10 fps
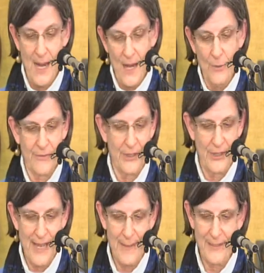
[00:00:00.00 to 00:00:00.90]
We're
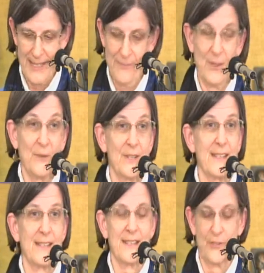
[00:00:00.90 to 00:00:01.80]
very happy to have Brent with
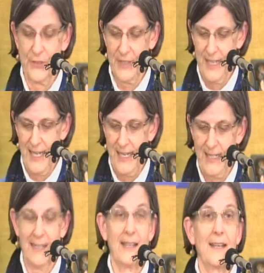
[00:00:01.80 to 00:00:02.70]
us here today,
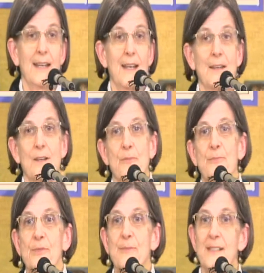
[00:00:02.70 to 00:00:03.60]
and I hope
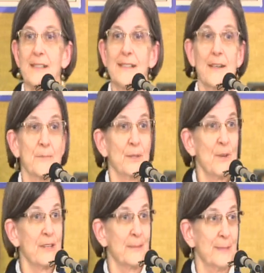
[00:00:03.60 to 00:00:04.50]
you'll please help me welcome